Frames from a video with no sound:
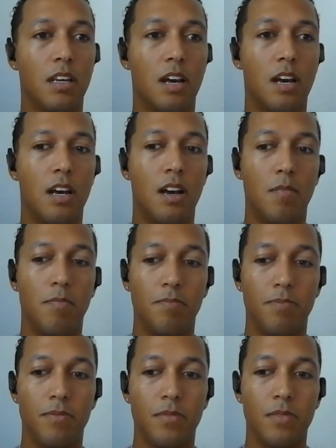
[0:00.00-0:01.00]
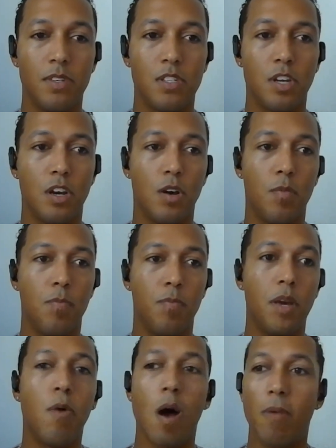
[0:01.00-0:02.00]
Um, so
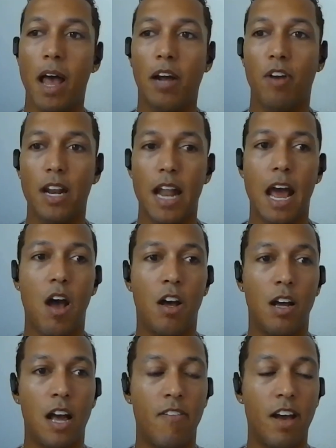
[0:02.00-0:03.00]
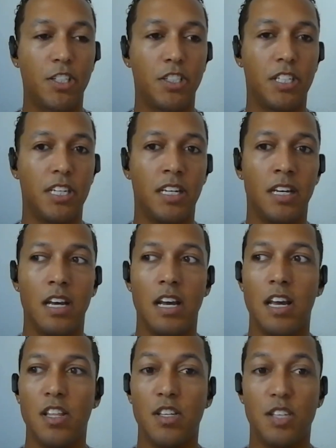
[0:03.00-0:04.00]
PM All Black right now,
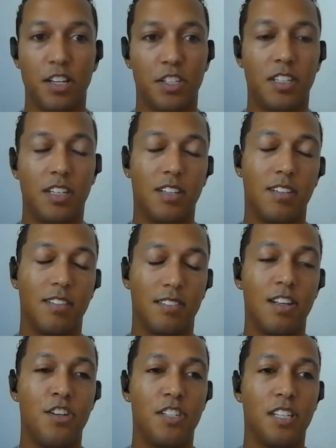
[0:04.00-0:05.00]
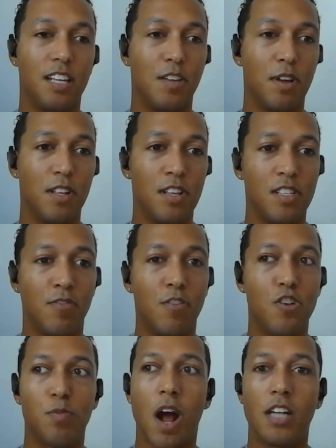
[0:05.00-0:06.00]
this is actually an interesting thing. It's the
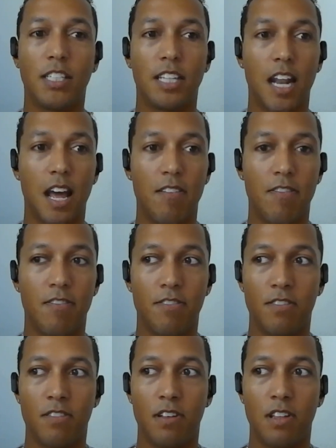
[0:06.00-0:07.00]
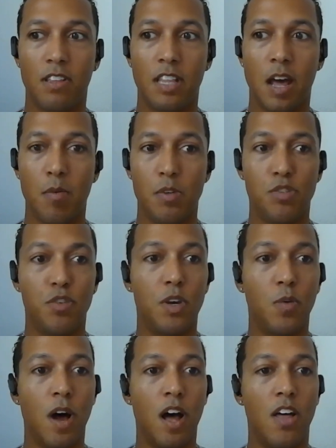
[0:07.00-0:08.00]
first project that was doing
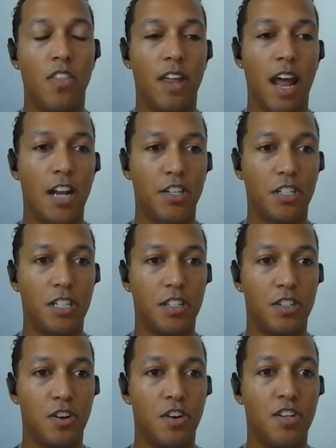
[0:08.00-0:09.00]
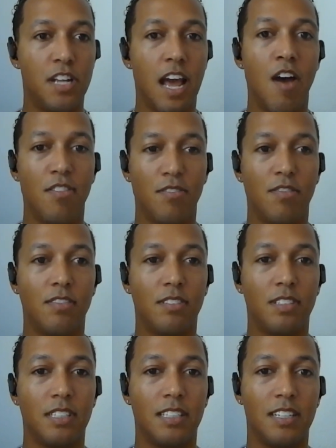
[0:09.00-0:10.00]
well that I actually turned down
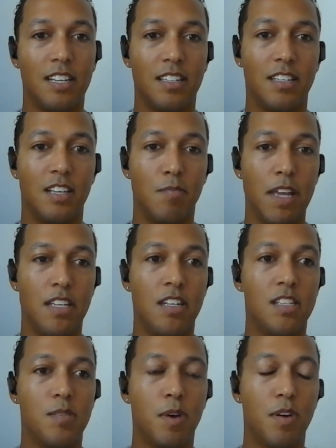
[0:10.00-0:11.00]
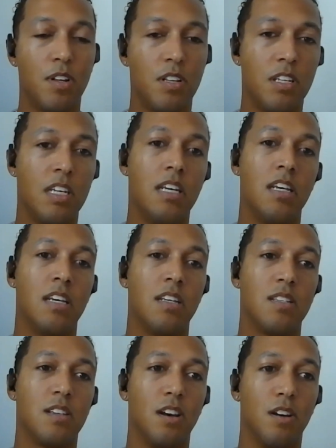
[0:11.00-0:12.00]
into maintenance mode.
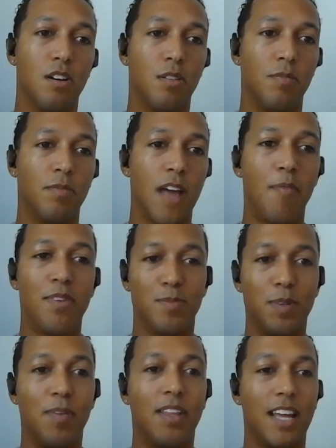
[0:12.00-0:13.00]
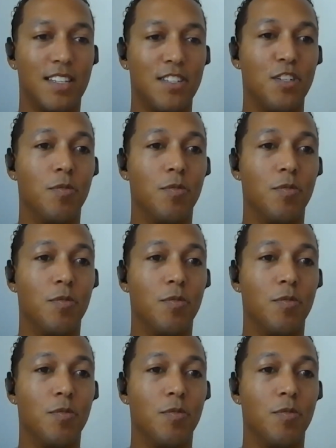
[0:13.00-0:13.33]
So happy to speak about that too.